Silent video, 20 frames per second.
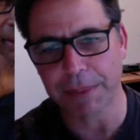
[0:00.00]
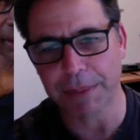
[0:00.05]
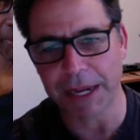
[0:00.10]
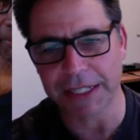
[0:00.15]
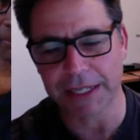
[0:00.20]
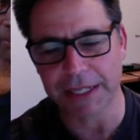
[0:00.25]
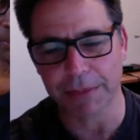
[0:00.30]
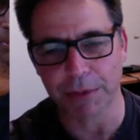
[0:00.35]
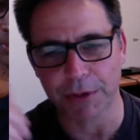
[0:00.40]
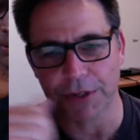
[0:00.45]

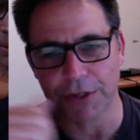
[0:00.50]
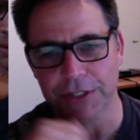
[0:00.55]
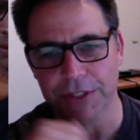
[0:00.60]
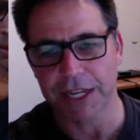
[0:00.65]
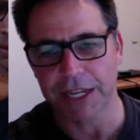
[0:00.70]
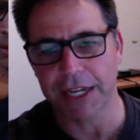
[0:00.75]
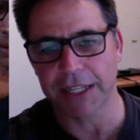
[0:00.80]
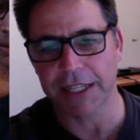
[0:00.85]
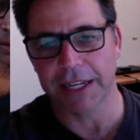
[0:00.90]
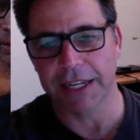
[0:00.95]
backs up what you're
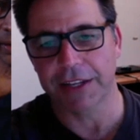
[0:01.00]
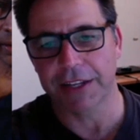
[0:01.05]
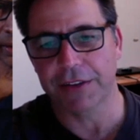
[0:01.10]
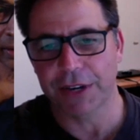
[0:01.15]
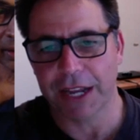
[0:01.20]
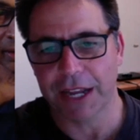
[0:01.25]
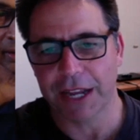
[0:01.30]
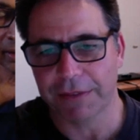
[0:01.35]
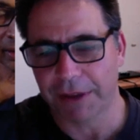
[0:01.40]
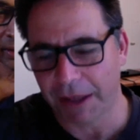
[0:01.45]
saying there. You've
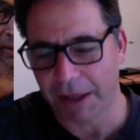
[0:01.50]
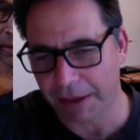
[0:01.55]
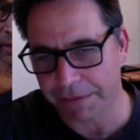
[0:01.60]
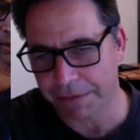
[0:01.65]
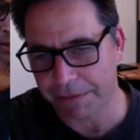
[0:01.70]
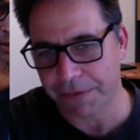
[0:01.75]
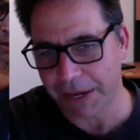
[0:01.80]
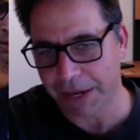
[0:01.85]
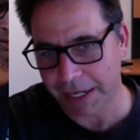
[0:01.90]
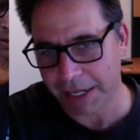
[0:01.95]
got to have
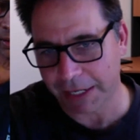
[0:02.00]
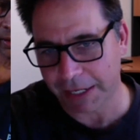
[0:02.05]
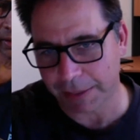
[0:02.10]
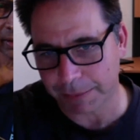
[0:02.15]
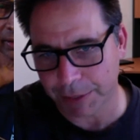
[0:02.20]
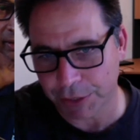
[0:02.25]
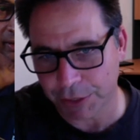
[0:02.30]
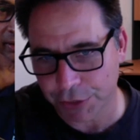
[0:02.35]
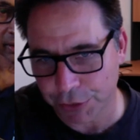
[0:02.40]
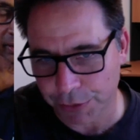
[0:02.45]
a fun
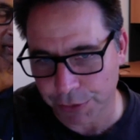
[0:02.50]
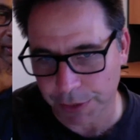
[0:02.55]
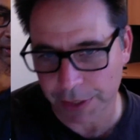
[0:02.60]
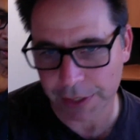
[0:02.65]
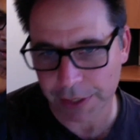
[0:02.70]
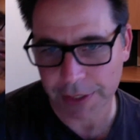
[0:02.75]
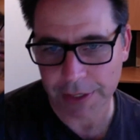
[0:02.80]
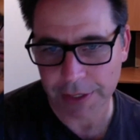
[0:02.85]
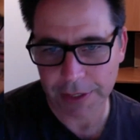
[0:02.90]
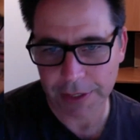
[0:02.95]
element to it.